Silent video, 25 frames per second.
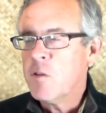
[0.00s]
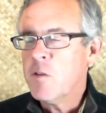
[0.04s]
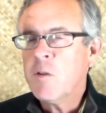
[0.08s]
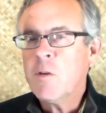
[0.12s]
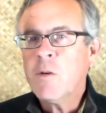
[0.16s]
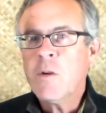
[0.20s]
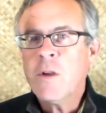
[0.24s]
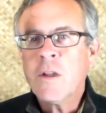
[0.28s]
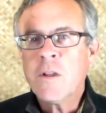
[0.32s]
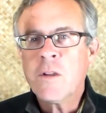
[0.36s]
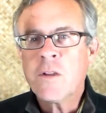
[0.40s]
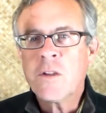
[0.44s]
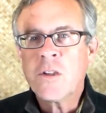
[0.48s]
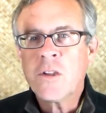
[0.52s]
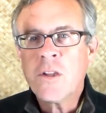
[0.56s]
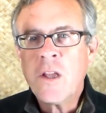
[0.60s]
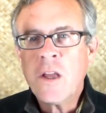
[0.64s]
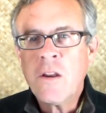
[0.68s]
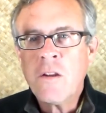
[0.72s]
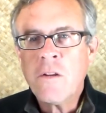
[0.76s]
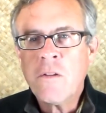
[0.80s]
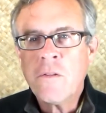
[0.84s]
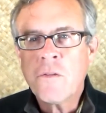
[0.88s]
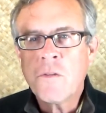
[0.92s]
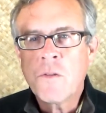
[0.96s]
to,
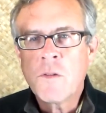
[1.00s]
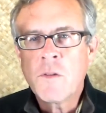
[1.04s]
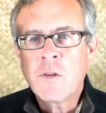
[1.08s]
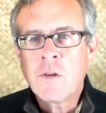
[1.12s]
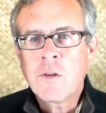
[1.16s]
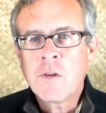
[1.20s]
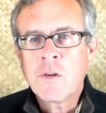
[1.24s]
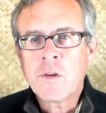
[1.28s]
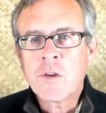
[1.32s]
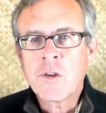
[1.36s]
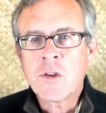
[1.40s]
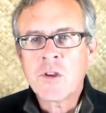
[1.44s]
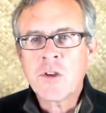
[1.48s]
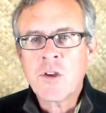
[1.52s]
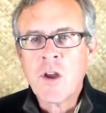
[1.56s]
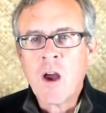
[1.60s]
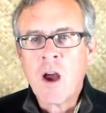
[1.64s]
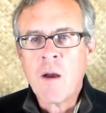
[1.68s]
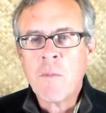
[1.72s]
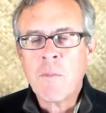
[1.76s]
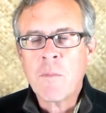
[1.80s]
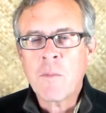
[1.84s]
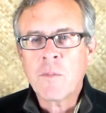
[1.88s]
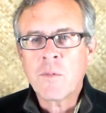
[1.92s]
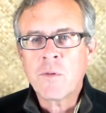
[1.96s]
instead of
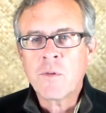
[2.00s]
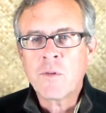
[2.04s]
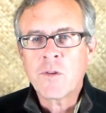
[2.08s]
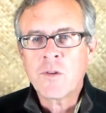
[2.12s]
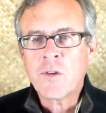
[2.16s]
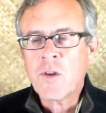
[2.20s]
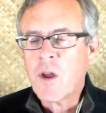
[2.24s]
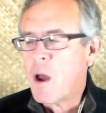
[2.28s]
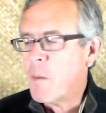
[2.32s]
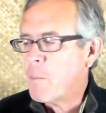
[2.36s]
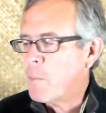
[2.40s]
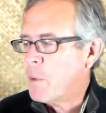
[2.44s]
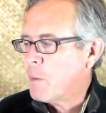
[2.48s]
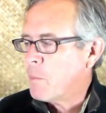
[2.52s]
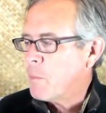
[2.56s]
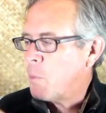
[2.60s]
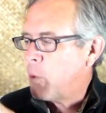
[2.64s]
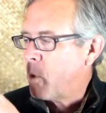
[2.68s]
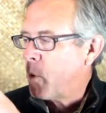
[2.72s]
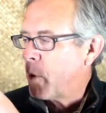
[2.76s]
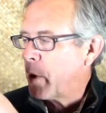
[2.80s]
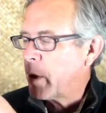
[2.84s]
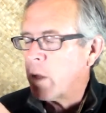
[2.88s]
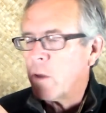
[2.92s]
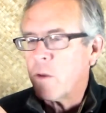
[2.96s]
stop stopping
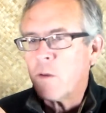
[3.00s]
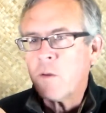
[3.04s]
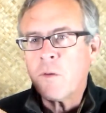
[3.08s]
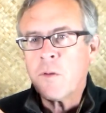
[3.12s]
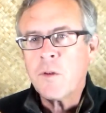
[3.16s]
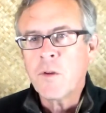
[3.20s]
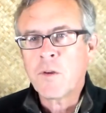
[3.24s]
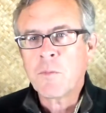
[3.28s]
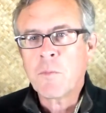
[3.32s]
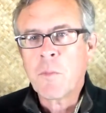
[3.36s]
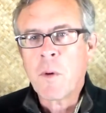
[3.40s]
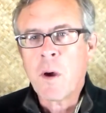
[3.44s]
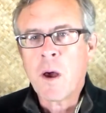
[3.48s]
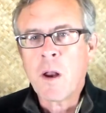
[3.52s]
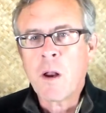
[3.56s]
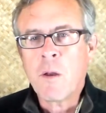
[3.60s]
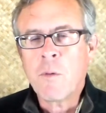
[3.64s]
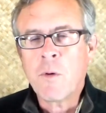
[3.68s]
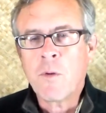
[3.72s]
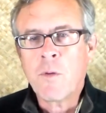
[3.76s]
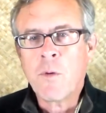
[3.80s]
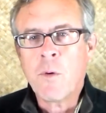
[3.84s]
pouring into this bottle